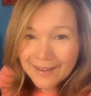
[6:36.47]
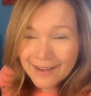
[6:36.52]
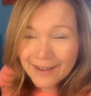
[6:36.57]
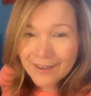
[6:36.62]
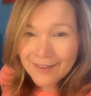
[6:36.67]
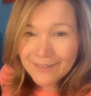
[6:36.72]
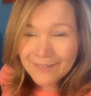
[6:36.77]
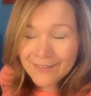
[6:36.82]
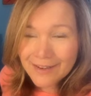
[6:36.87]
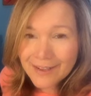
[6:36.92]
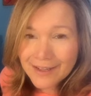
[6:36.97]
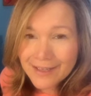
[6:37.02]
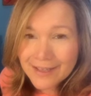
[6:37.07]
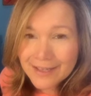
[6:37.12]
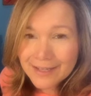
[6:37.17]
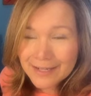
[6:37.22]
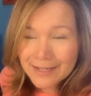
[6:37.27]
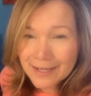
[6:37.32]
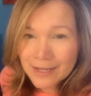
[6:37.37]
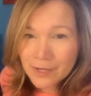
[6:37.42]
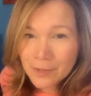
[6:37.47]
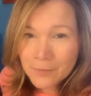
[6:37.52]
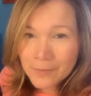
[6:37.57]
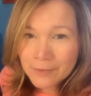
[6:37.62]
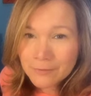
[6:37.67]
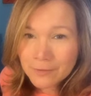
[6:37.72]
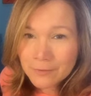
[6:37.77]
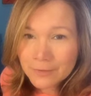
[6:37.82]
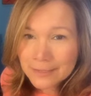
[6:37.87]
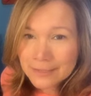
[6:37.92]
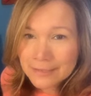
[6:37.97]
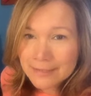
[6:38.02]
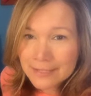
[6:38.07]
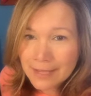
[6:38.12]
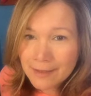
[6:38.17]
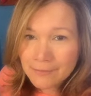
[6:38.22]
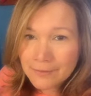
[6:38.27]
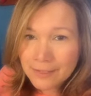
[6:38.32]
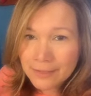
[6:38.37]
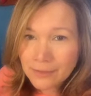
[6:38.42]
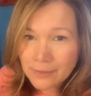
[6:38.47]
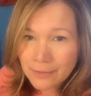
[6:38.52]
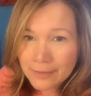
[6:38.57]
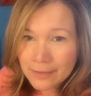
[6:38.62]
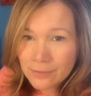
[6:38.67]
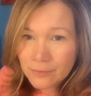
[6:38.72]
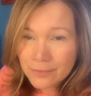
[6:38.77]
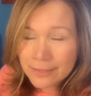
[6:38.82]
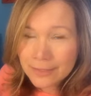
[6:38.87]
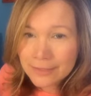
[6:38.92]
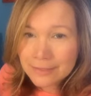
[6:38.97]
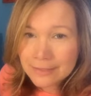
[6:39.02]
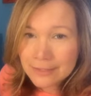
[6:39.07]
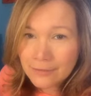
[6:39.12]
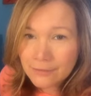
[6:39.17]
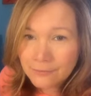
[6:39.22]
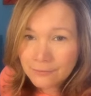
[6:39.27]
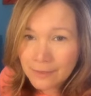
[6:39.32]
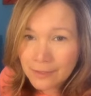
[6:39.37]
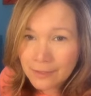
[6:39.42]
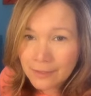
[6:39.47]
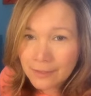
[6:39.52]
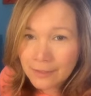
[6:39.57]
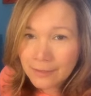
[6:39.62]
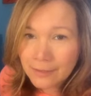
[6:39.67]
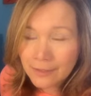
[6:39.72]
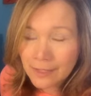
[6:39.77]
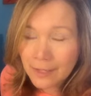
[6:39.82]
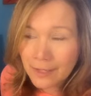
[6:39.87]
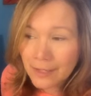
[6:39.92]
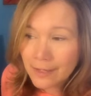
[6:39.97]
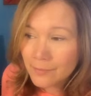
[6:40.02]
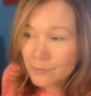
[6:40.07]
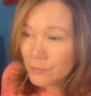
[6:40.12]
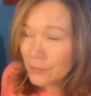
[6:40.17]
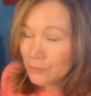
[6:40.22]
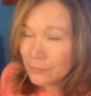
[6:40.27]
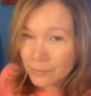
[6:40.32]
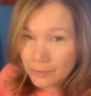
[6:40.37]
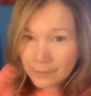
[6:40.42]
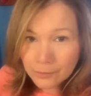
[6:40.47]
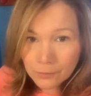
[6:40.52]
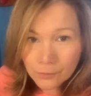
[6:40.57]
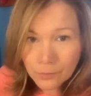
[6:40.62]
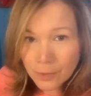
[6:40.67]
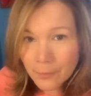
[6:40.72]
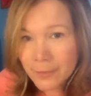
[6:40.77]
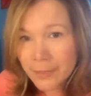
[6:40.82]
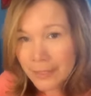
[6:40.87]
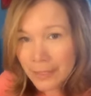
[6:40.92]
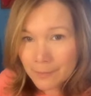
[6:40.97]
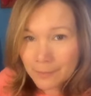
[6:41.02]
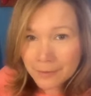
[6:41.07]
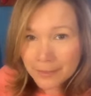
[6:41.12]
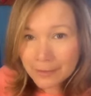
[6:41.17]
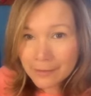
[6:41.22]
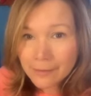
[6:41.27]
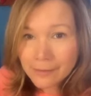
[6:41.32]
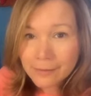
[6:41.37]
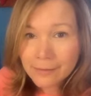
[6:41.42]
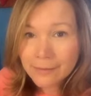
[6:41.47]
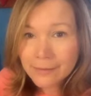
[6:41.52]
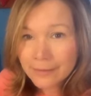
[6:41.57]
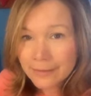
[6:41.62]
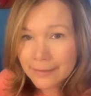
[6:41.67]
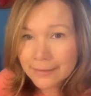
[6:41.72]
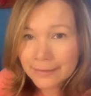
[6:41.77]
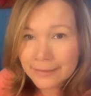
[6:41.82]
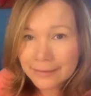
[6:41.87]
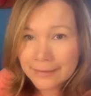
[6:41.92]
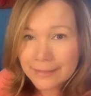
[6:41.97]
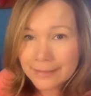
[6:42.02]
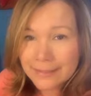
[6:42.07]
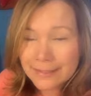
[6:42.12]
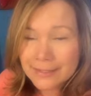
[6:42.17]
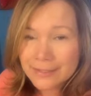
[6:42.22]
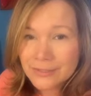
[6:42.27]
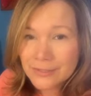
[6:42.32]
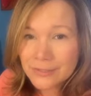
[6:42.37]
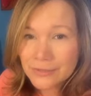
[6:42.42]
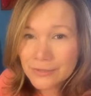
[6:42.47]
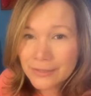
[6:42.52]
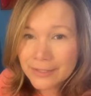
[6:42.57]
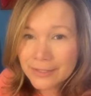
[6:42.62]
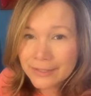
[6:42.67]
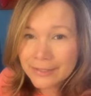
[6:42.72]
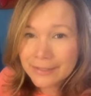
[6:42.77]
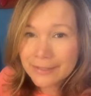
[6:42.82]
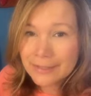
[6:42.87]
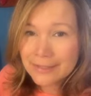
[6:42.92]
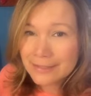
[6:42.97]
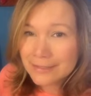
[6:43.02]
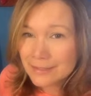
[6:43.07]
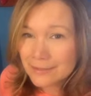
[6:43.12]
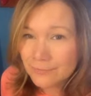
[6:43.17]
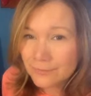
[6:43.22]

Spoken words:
All right. I hope everyone's having a great week so far. We're really warming up here in Eastern Oregon, and it's